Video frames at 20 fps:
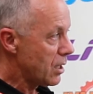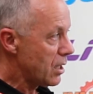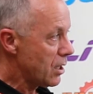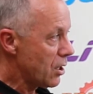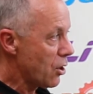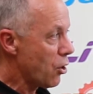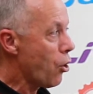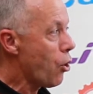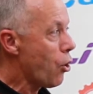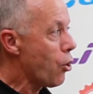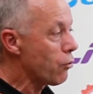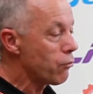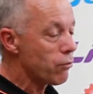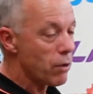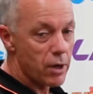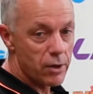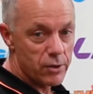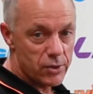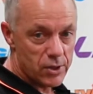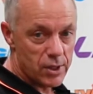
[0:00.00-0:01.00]
in an
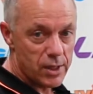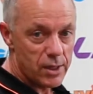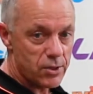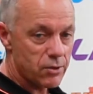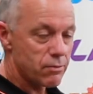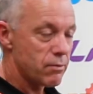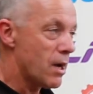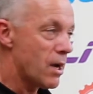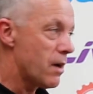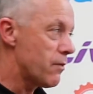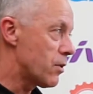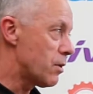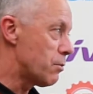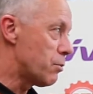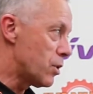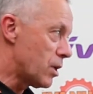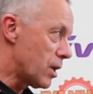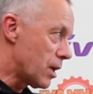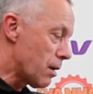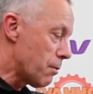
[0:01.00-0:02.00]
on-road sense rather than
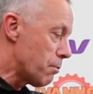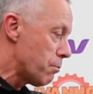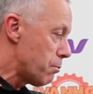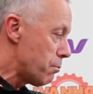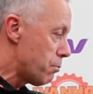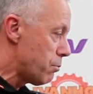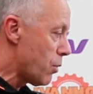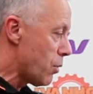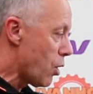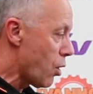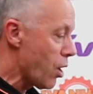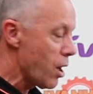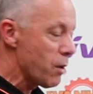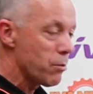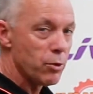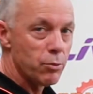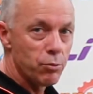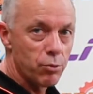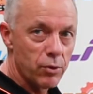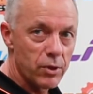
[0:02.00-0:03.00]
being a
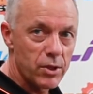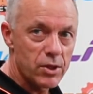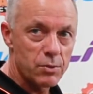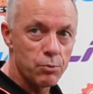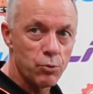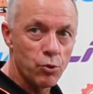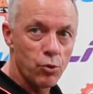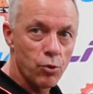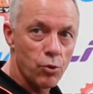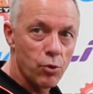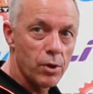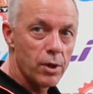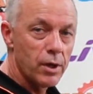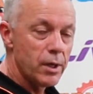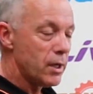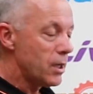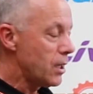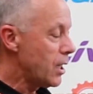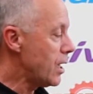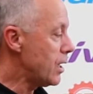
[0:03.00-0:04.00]
hybrid where it's more
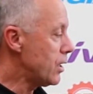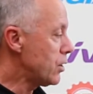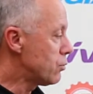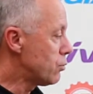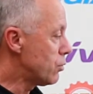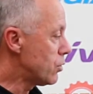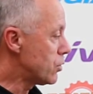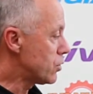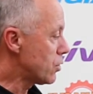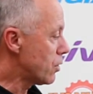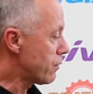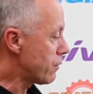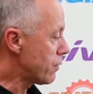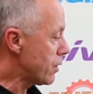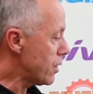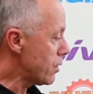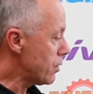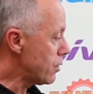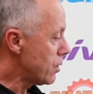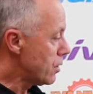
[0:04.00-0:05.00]
heading towards
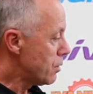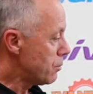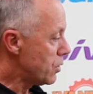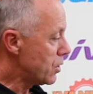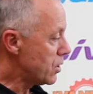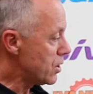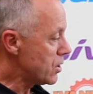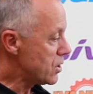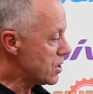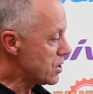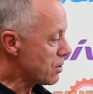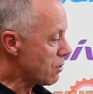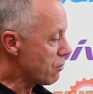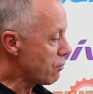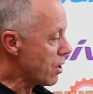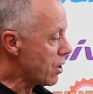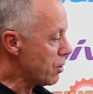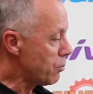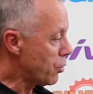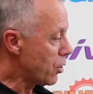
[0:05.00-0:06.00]
off-road, but this is a
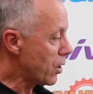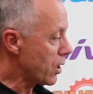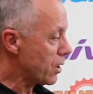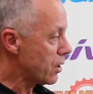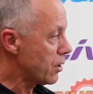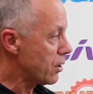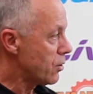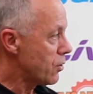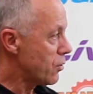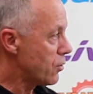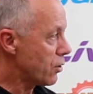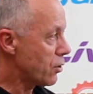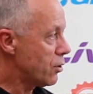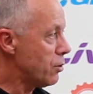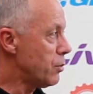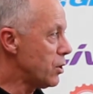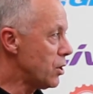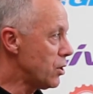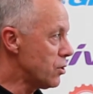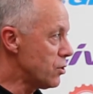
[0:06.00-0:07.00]
road bike that
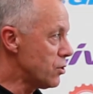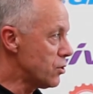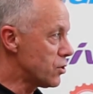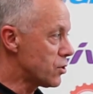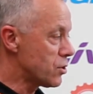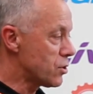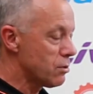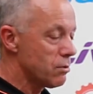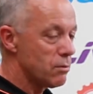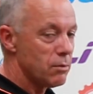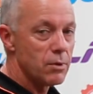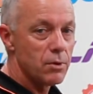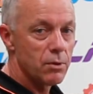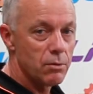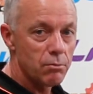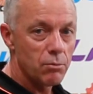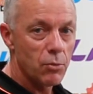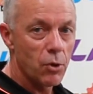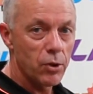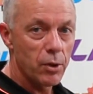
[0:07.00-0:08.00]
could be used
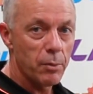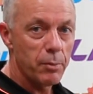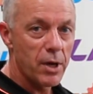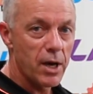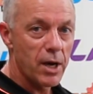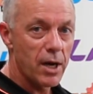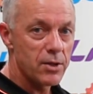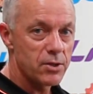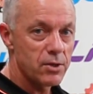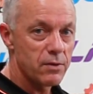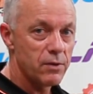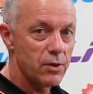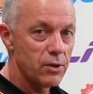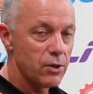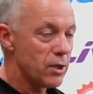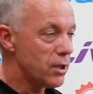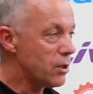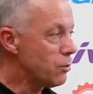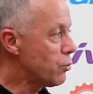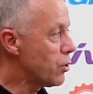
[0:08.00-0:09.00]
on the paths if you
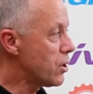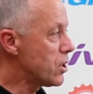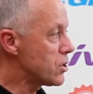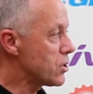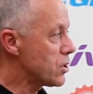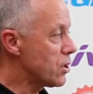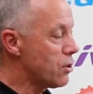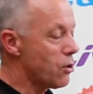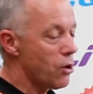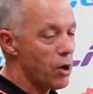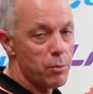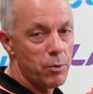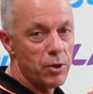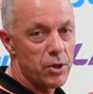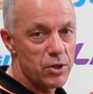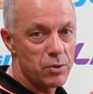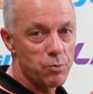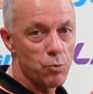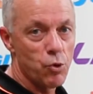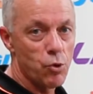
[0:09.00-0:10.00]
needed, whereas a
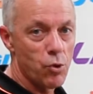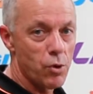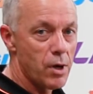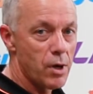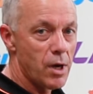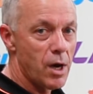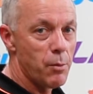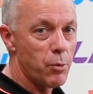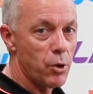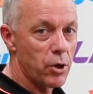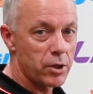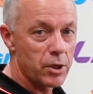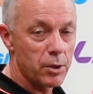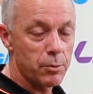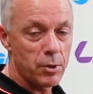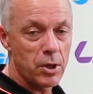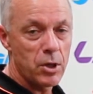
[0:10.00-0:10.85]
hybrid is more a bike